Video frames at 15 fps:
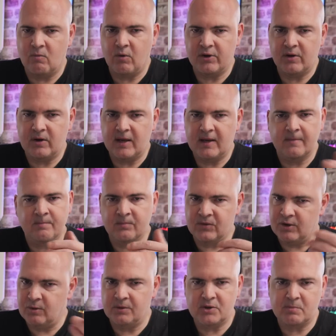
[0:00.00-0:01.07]
on what you need,
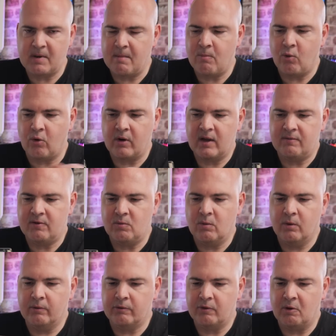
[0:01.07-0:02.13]
you can spend more if you
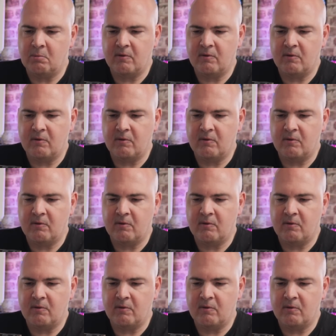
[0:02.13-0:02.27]
want to.